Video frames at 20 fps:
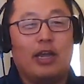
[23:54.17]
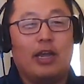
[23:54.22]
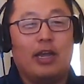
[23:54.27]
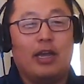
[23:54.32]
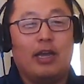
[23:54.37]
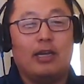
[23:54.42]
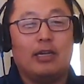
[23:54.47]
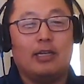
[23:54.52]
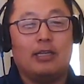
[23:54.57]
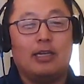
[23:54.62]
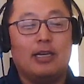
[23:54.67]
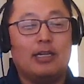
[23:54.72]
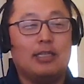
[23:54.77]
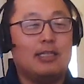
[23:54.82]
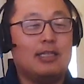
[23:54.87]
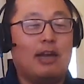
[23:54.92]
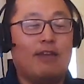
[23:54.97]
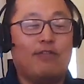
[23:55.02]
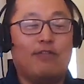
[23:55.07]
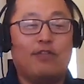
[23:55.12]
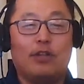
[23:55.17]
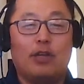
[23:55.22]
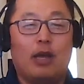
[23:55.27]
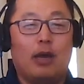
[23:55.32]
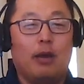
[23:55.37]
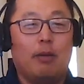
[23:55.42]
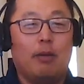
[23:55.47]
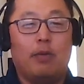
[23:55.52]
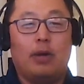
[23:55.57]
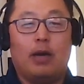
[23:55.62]
And it's definitely
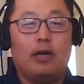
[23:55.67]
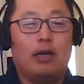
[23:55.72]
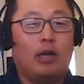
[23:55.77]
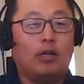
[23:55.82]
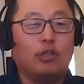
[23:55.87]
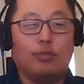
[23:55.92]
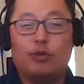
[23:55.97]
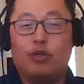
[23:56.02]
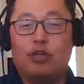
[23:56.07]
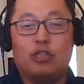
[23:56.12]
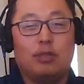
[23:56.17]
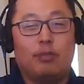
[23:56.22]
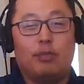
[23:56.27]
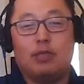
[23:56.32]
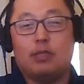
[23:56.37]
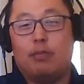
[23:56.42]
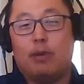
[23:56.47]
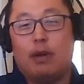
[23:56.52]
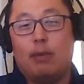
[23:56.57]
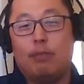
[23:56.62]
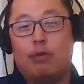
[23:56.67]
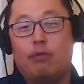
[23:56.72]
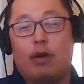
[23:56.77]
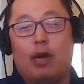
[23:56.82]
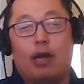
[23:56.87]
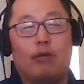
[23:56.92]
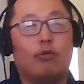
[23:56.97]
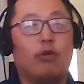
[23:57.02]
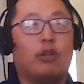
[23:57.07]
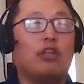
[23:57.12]
entrepreneurship is a bumpy
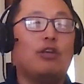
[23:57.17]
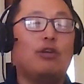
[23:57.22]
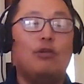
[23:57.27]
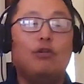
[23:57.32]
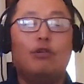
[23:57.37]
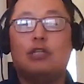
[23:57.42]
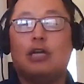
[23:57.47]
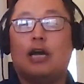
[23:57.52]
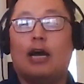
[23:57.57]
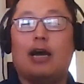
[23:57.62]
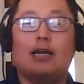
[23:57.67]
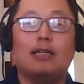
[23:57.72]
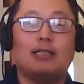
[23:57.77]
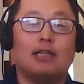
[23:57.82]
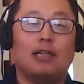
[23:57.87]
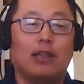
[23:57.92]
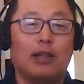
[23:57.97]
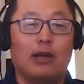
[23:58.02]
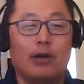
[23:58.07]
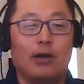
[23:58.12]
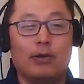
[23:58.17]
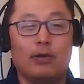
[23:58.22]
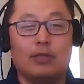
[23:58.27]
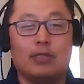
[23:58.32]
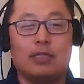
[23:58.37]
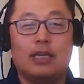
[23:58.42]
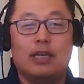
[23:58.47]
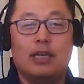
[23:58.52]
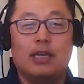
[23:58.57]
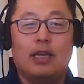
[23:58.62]
ride with huge highs and
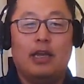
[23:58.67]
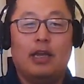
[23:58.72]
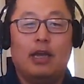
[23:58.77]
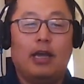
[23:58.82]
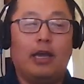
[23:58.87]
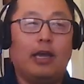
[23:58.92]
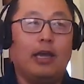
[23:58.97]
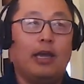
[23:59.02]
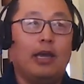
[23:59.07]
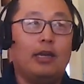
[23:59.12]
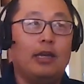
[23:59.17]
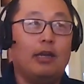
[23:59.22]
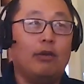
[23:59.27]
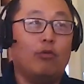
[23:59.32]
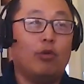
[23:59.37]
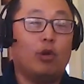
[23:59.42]
lows. And it